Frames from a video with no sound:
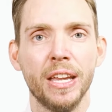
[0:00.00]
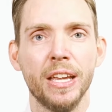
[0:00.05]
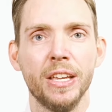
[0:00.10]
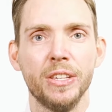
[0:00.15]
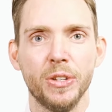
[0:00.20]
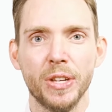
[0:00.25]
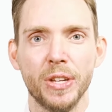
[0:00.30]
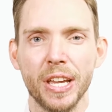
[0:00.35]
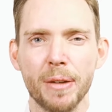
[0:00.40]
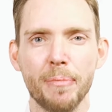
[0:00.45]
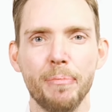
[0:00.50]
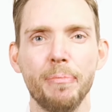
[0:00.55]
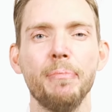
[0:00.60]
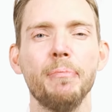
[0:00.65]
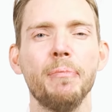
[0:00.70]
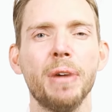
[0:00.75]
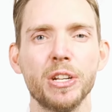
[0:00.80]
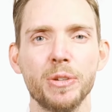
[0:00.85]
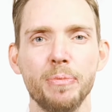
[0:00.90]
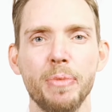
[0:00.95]
So you get a
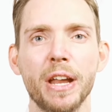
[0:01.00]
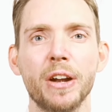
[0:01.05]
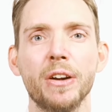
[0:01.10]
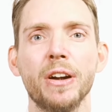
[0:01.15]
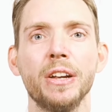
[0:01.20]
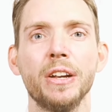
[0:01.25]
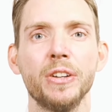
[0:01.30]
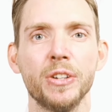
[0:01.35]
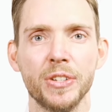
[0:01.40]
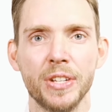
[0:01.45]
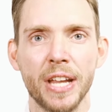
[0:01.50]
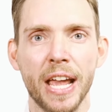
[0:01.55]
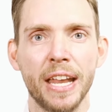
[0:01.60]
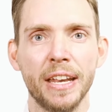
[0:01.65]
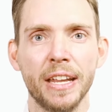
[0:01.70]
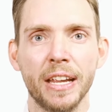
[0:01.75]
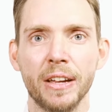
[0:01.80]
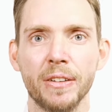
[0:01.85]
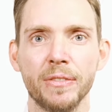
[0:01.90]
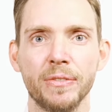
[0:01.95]
much better
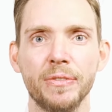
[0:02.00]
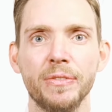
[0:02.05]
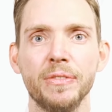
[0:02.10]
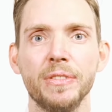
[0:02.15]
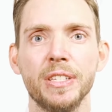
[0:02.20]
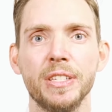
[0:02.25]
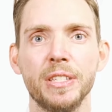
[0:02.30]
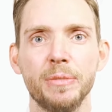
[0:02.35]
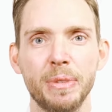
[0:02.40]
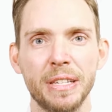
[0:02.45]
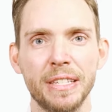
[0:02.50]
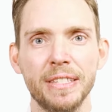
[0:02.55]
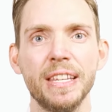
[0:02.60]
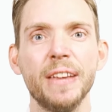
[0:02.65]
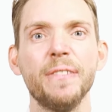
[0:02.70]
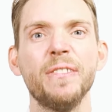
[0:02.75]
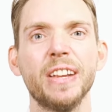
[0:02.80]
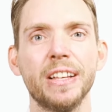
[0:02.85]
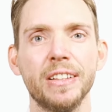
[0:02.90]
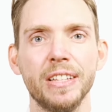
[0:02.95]
understanding of
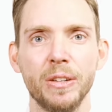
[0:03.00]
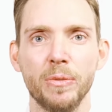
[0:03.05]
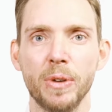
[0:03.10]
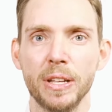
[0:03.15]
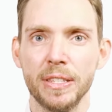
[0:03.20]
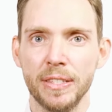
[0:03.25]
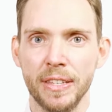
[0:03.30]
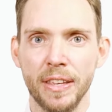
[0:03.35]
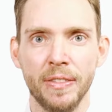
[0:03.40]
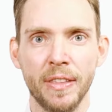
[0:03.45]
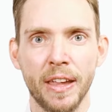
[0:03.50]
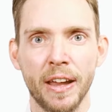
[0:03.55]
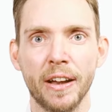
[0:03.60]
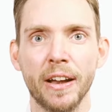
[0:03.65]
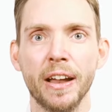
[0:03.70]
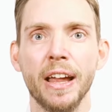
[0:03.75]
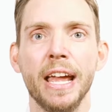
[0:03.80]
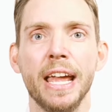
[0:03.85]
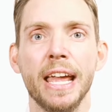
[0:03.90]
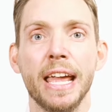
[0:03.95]
specifically what's in
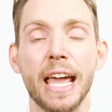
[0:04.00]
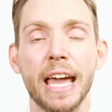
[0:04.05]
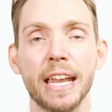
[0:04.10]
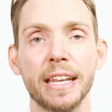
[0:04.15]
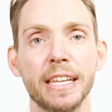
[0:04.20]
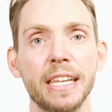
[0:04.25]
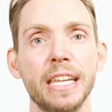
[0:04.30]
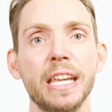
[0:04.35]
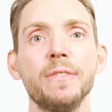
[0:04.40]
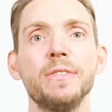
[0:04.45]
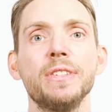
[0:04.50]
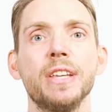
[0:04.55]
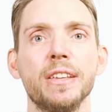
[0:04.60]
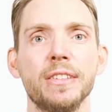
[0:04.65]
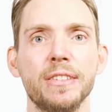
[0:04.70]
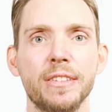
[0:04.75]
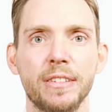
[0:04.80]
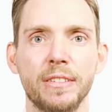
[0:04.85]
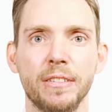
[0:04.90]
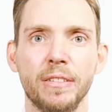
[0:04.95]
there, and gives
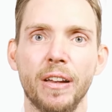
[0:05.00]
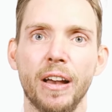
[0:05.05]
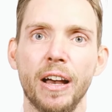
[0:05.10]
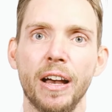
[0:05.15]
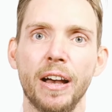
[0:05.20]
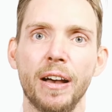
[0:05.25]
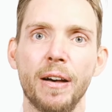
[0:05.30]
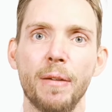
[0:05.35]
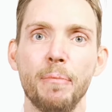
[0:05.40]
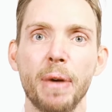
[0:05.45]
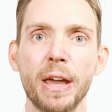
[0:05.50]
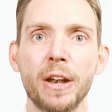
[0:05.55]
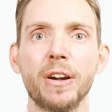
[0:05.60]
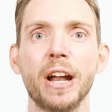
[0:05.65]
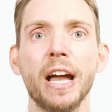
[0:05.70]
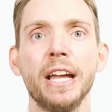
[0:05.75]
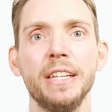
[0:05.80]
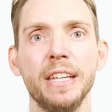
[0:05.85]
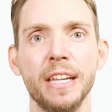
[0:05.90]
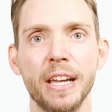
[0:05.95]
us a better
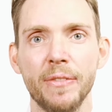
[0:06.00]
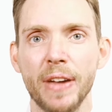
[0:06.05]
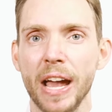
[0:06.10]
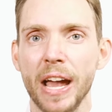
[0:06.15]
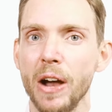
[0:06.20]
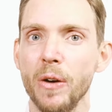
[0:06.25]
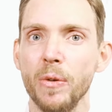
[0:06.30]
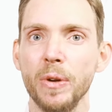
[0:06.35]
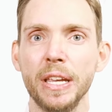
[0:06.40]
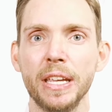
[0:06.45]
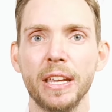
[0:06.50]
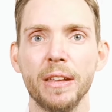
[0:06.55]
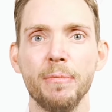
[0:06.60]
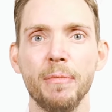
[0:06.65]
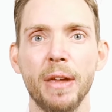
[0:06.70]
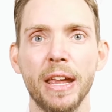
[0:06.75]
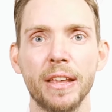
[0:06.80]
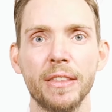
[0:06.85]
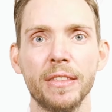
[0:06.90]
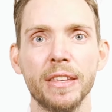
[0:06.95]
idea of how we can
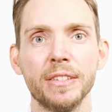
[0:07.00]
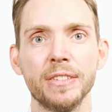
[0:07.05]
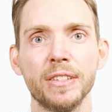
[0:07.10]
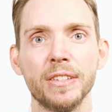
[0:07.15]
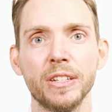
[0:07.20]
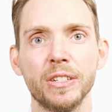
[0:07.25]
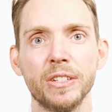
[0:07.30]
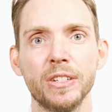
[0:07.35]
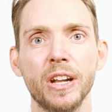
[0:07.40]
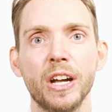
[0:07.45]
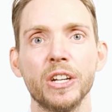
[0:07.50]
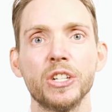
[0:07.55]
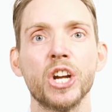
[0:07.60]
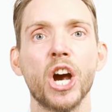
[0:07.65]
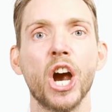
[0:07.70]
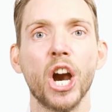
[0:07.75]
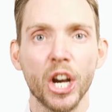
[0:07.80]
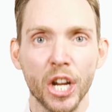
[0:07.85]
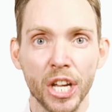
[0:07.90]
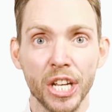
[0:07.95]
make this a
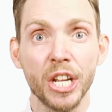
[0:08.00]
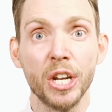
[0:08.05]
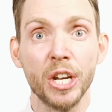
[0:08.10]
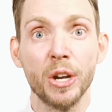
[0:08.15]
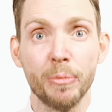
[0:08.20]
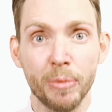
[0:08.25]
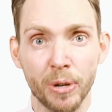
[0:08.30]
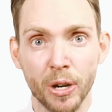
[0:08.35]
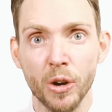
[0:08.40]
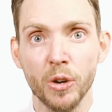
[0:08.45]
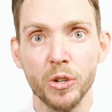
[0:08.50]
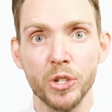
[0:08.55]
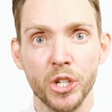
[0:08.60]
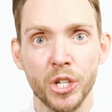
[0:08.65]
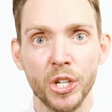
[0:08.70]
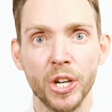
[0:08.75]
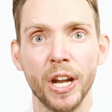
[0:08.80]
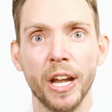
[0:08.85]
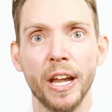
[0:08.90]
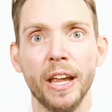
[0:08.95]
targeted
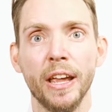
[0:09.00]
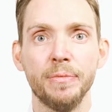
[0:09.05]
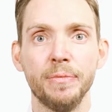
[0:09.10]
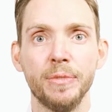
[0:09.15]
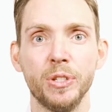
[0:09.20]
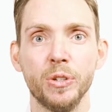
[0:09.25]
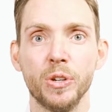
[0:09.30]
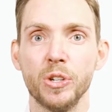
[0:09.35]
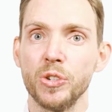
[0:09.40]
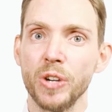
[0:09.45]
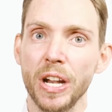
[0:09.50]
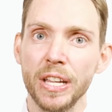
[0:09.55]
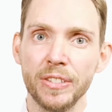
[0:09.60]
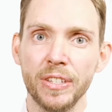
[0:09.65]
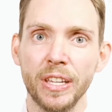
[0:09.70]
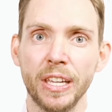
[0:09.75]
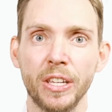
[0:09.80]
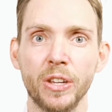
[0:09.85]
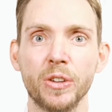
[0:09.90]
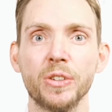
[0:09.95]
approach to
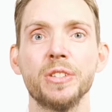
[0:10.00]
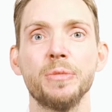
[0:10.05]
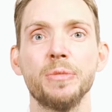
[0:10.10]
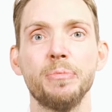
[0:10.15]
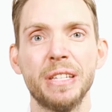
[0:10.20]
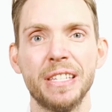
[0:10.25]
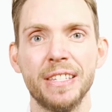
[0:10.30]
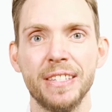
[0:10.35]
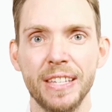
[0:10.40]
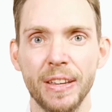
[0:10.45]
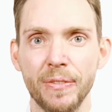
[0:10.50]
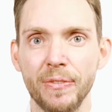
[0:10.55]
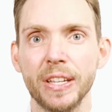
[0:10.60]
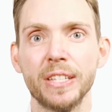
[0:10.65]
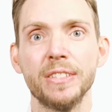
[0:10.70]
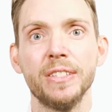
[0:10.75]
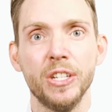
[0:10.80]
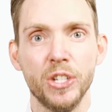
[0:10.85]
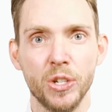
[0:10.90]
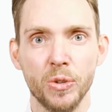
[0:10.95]
addressing your specific
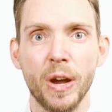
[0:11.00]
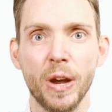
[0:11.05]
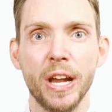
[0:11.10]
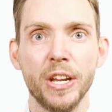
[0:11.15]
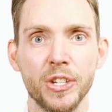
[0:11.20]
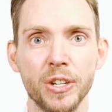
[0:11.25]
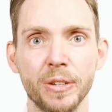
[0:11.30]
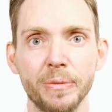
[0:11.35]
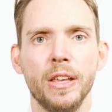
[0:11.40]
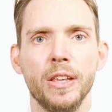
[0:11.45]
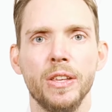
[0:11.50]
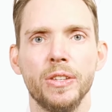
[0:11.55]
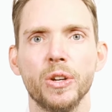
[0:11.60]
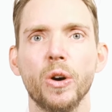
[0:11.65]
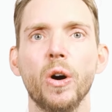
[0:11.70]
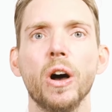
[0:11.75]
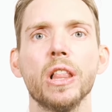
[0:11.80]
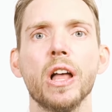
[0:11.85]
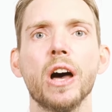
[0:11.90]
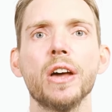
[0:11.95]
situation.
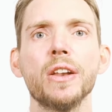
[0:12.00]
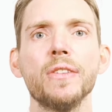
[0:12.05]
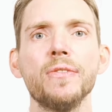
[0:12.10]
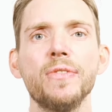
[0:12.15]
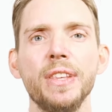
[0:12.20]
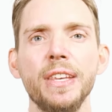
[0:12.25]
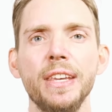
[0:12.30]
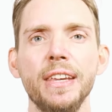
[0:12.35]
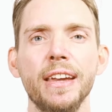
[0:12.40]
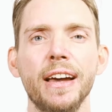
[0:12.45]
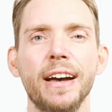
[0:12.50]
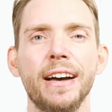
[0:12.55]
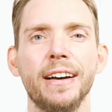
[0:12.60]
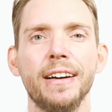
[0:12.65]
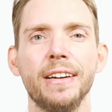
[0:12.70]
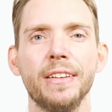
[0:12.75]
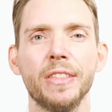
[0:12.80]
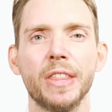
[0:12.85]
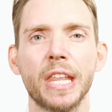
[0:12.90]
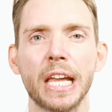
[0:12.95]
So a lot of
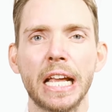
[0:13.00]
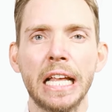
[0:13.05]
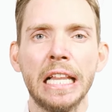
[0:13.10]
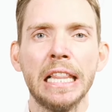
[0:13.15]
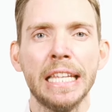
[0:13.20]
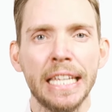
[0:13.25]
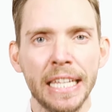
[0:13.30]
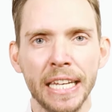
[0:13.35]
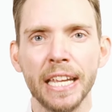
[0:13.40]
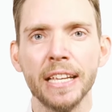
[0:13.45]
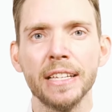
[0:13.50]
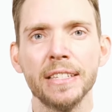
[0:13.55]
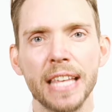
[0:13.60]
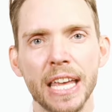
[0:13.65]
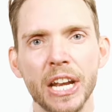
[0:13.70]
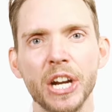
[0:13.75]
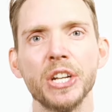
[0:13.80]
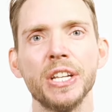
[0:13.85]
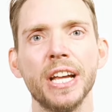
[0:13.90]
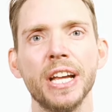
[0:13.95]
the cleanings
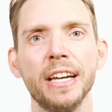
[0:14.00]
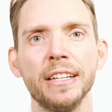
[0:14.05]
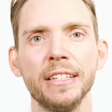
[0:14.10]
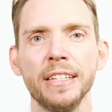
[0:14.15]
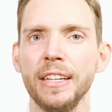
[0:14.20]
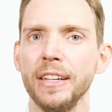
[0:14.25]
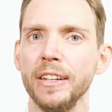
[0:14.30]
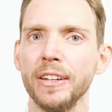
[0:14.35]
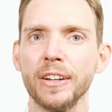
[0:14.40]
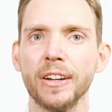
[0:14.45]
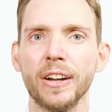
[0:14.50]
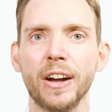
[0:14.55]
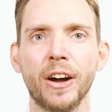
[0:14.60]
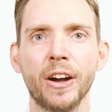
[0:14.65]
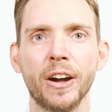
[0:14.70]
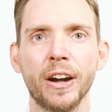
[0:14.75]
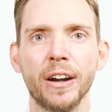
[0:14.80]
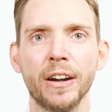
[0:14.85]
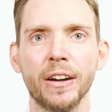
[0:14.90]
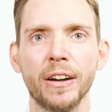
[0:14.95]
that are done here
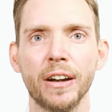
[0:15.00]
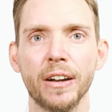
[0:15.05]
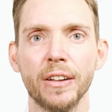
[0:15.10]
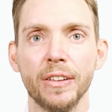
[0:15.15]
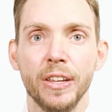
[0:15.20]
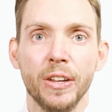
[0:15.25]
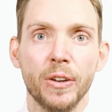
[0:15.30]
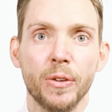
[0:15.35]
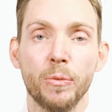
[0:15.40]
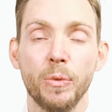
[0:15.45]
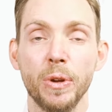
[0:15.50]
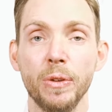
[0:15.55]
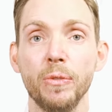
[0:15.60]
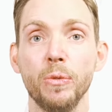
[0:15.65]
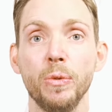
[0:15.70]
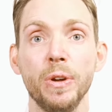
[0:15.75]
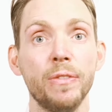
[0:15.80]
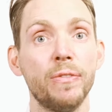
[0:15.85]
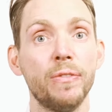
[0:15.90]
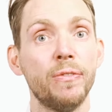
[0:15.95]
are,
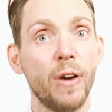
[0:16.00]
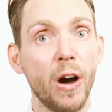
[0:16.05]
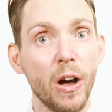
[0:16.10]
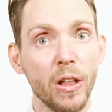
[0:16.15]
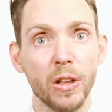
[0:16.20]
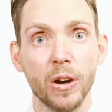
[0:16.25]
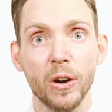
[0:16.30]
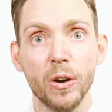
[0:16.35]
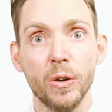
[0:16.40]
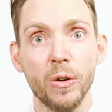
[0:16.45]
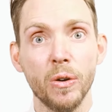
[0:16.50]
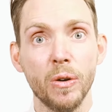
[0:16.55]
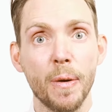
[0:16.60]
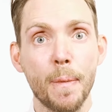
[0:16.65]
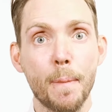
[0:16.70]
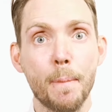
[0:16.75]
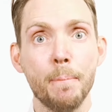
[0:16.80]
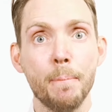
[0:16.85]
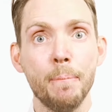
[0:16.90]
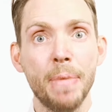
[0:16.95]
we follow
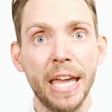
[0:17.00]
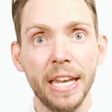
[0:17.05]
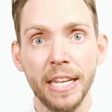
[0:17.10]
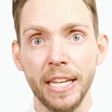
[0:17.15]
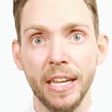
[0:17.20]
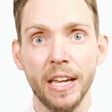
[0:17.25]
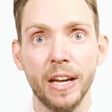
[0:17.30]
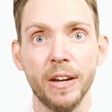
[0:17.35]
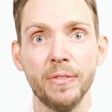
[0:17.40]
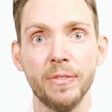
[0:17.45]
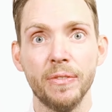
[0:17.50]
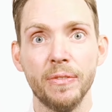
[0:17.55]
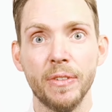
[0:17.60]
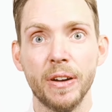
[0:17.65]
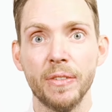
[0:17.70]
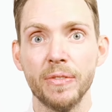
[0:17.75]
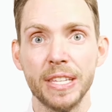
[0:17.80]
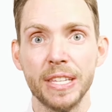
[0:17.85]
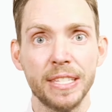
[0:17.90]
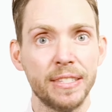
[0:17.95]
many of
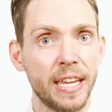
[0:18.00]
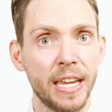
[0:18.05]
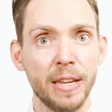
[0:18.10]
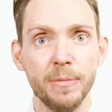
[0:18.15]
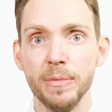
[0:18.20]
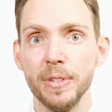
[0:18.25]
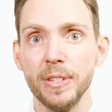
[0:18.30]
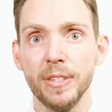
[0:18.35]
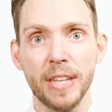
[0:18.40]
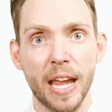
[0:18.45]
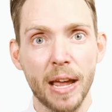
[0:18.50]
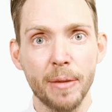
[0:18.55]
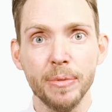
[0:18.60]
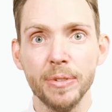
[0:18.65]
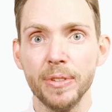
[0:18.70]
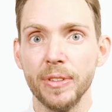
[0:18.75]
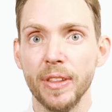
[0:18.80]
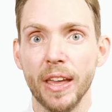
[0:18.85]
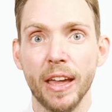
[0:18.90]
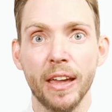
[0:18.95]
the same
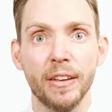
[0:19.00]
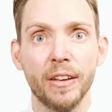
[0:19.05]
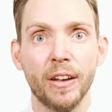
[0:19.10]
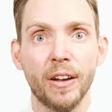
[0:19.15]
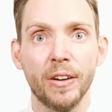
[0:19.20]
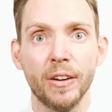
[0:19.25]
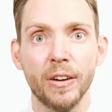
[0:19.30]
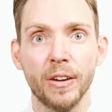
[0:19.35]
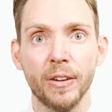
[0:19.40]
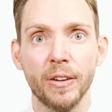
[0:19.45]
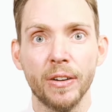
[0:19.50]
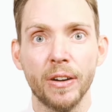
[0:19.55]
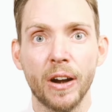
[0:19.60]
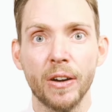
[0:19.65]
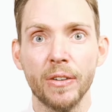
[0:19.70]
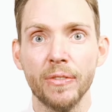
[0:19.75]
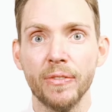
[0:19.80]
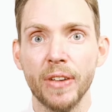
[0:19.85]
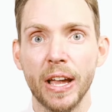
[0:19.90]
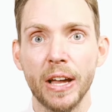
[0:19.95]
steps that
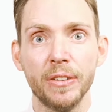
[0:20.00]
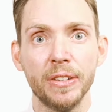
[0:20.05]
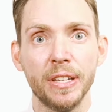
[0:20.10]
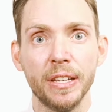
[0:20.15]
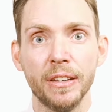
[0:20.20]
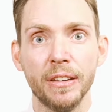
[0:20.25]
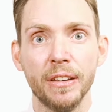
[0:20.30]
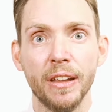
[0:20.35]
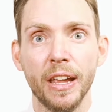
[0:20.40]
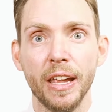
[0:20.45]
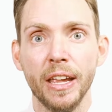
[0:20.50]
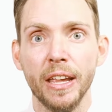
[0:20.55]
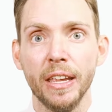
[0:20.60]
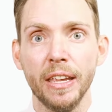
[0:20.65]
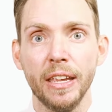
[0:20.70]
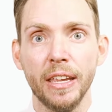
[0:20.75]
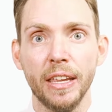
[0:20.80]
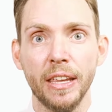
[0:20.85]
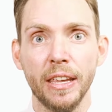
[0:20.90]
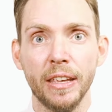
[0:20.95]
are found
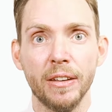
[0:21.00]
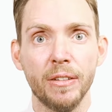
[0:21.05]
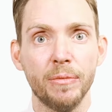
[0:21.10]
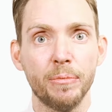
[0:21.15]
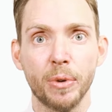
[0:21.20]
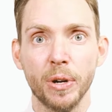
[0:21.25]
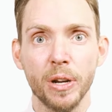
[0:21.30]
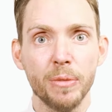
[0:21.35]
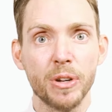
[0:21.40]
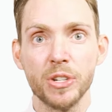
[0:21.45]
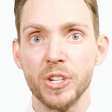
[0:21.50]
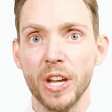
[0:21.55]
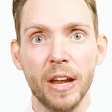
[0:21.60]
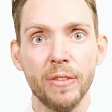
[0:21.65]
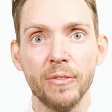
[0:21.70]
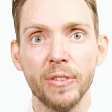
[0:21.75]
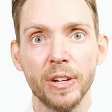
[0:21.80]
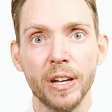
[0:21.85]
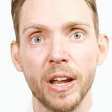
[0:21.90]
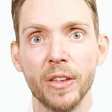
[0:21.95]
in pretty much
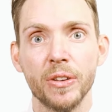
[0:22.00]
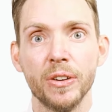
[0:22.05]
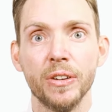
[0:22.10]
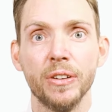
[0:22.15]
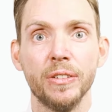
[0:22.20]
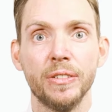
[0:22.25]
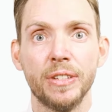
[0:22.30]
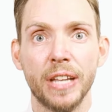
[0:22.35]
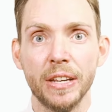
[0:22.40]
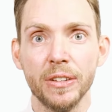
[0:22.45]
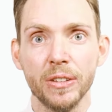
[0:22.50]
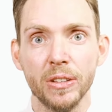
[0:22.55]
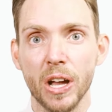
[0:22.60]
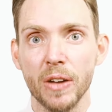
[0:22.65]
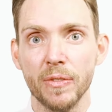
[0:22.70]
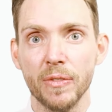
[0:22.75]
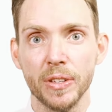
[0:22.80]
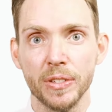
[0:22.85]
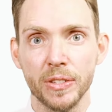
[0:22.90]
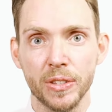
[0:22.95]
every other dental
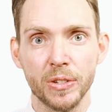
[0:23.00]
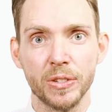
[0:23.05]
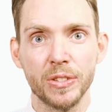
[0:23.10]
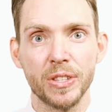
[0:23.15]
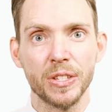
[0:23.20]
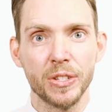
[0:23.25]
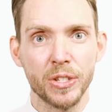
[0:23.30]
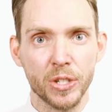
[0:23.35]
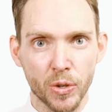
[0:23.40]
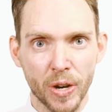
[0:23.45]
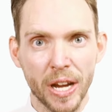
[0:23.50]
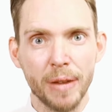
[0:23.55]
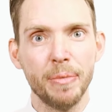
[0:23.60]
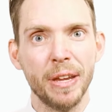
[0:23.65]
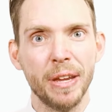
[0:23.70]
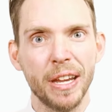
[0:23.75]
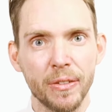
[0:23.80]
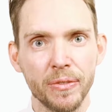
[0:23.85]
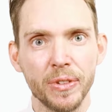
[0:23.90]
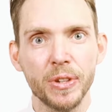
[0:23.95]
office. There's the
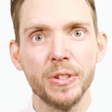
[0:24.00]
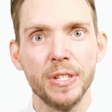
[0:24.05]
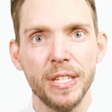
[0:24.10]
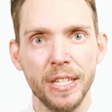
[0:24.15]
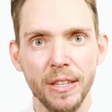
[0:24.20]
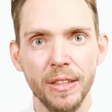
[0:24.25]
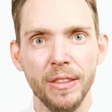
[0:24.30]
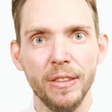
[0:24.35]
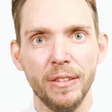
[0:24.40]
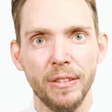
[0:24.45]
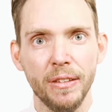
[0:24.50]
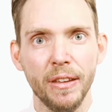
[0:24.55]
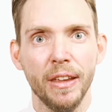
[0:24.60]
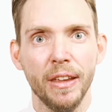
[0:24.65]
scraping of your teeth.